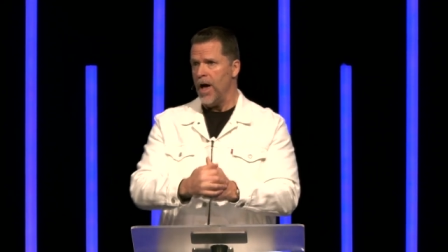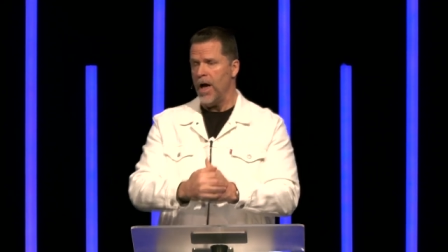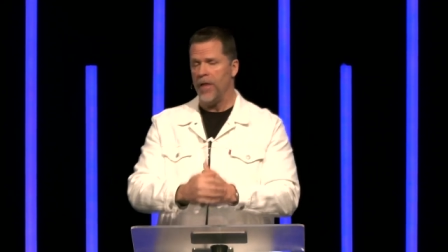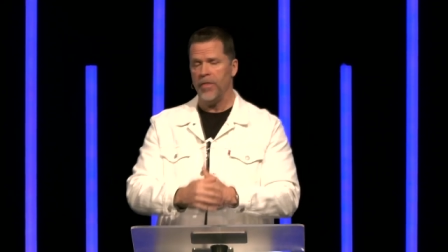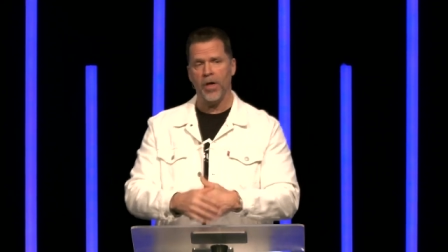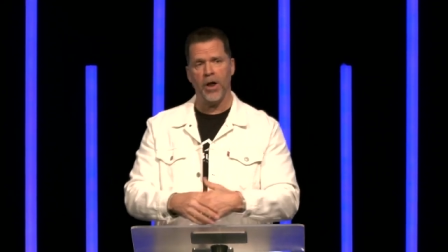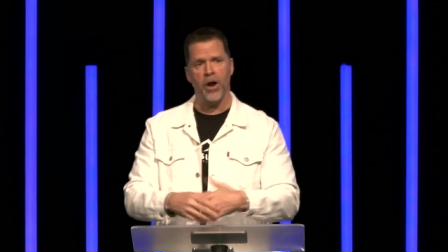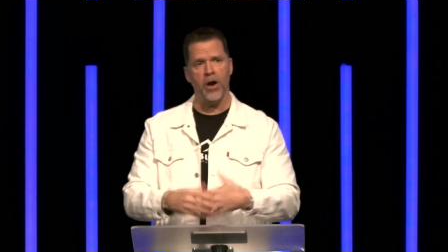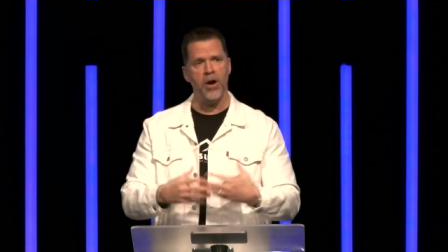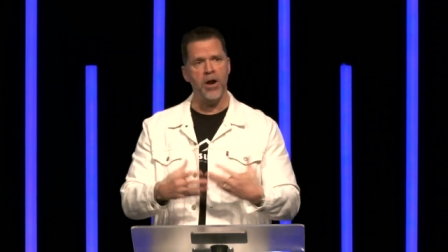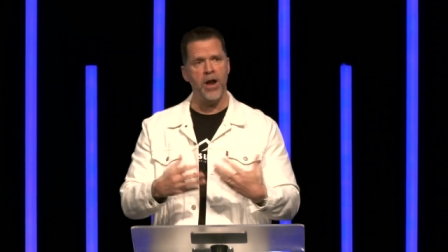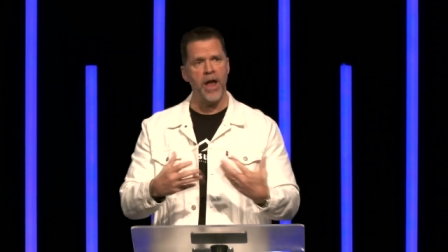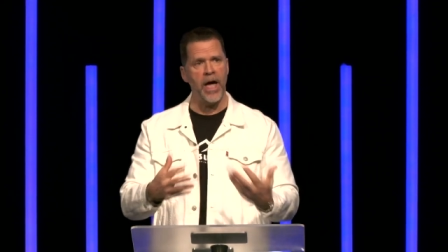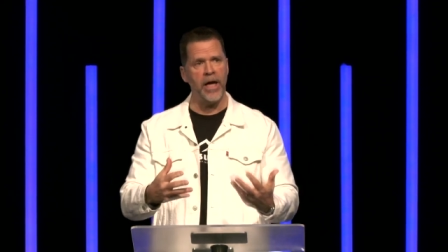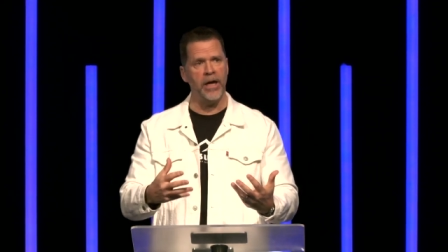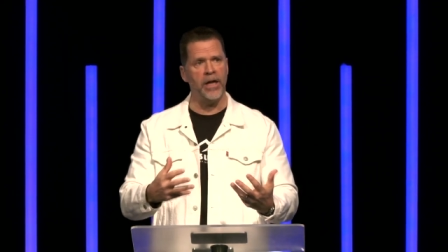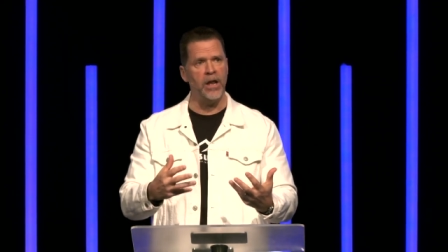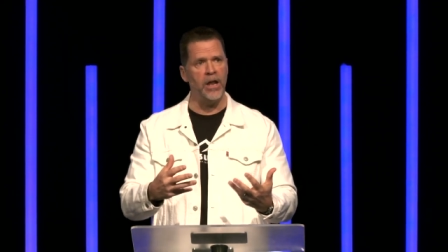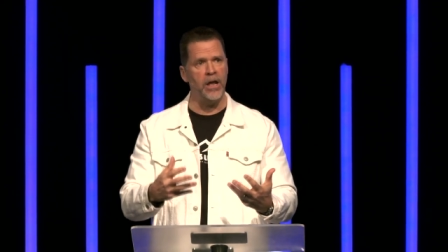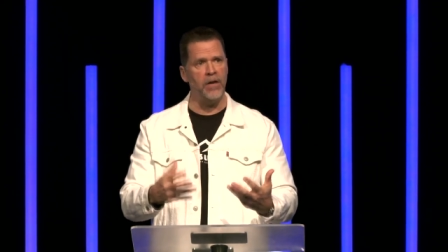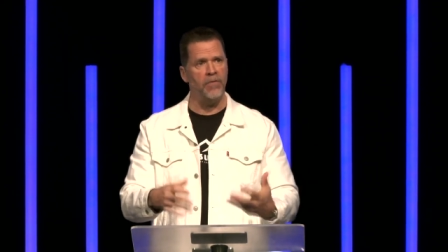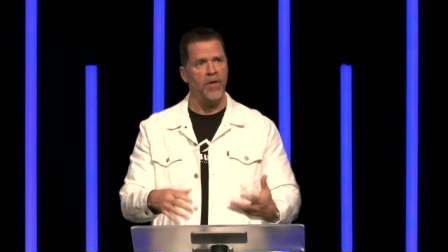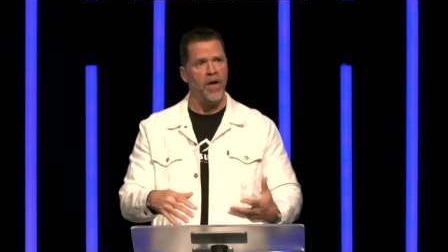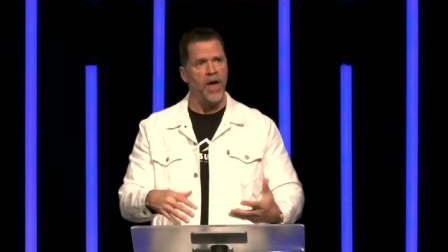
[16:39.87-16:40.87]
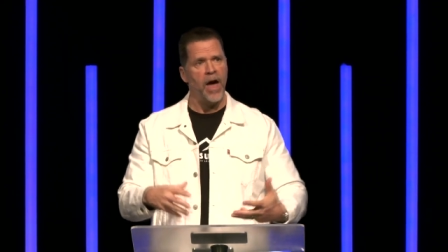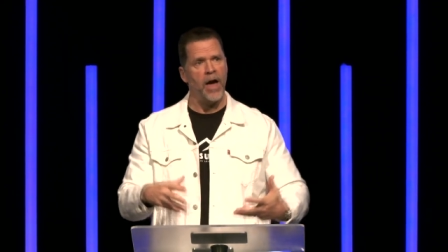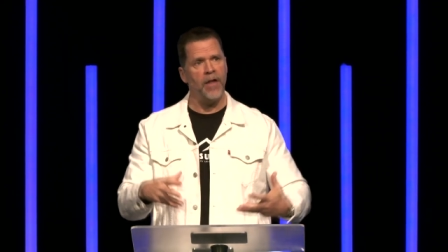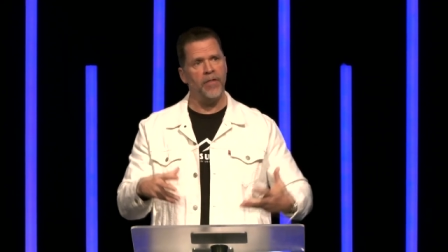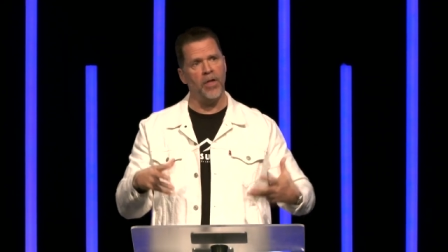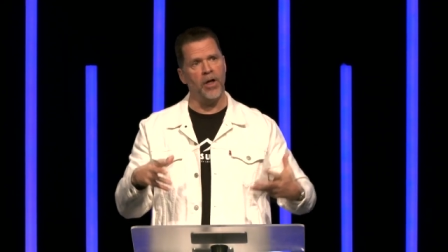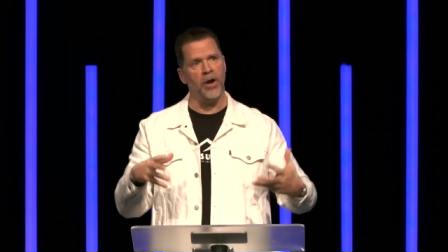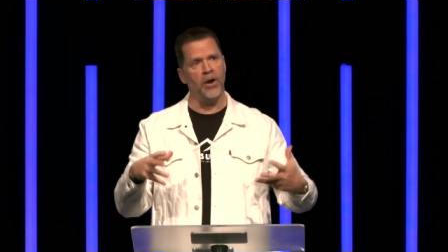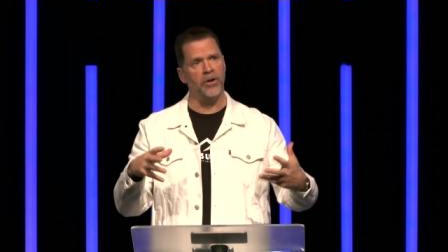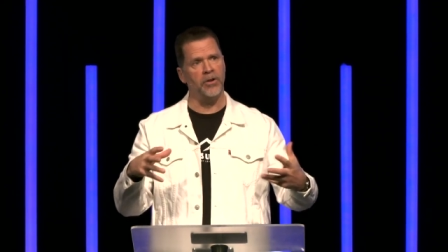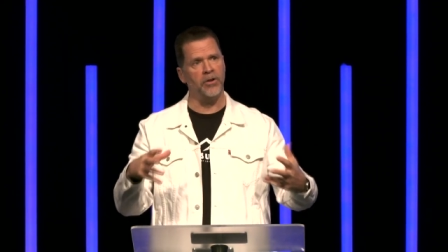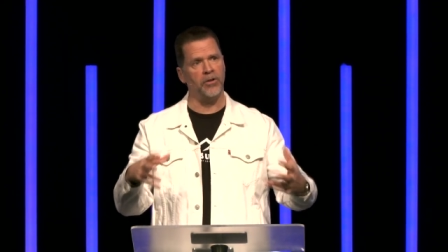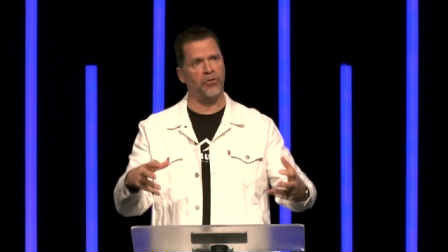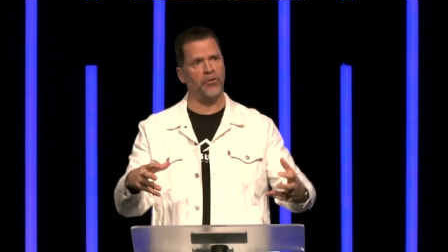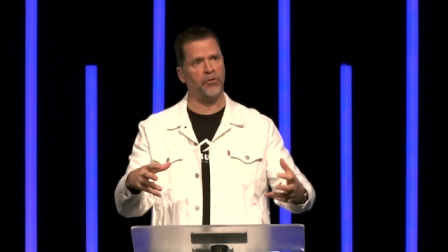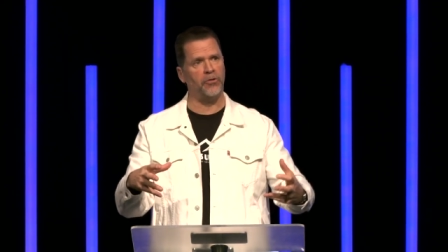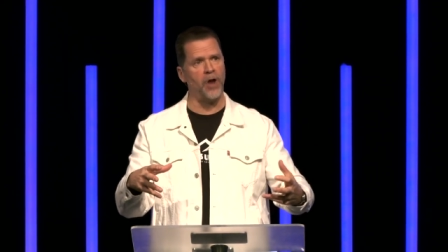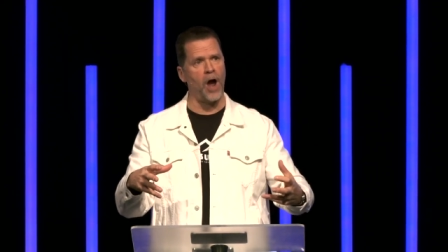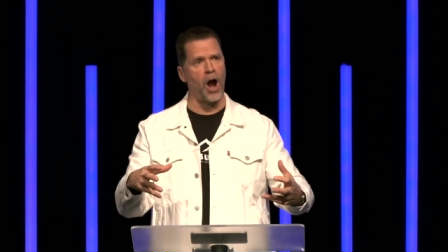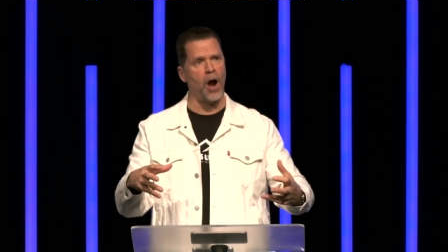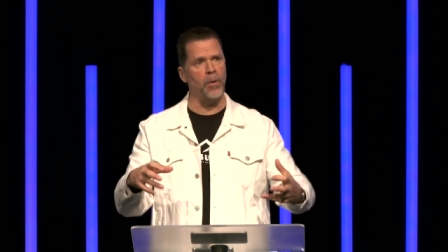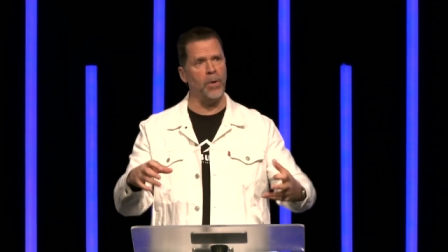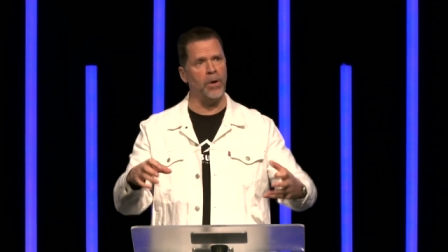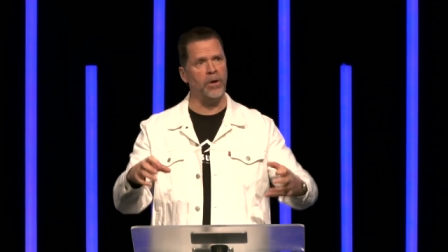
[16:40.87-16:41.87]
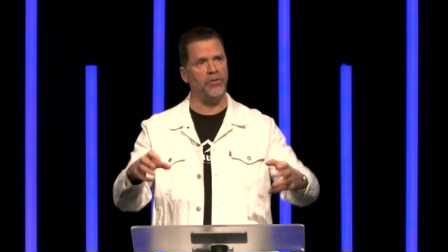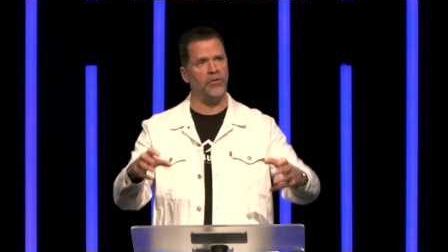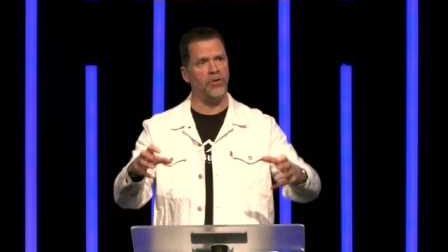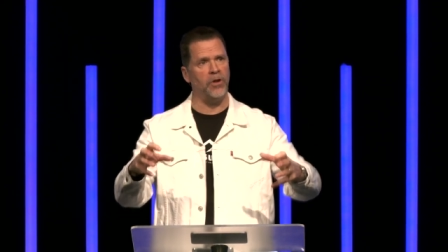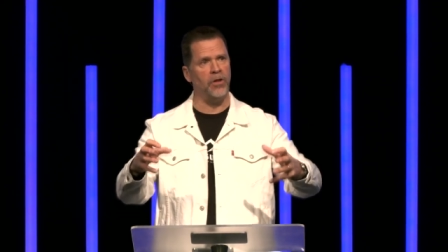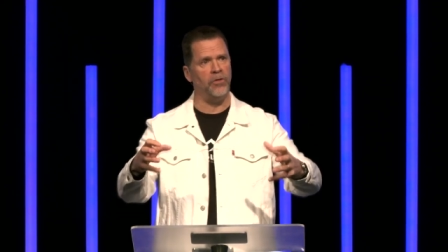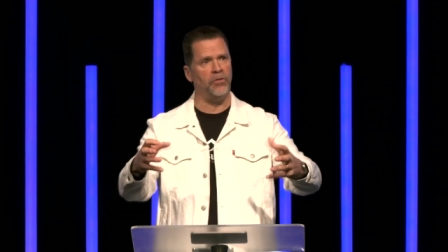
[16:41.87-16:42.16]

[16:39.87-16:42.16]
and that are negative and that are discouraged,